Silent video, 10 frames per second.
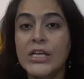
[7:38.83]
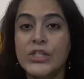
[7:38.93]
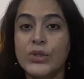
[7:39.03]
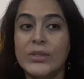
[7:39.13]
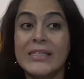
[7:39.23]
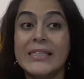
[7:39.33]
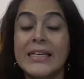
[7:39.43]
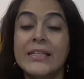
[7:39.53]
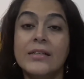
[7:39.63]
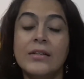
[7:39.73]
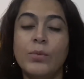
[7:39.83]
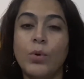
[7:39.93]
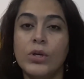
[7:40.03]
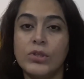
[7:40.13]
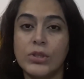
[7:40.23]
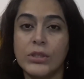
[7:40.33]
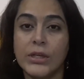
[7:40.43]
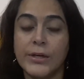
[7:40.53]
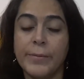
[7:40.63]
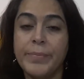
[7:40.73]
so the signal was
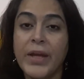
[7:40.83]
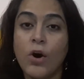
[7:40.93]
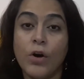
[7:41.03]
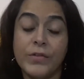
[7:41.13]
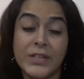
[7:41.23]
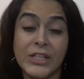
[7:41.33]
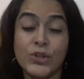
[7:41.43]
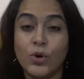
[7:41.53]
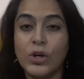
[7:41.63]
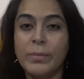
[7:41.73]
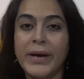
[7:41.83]
obviously stronger.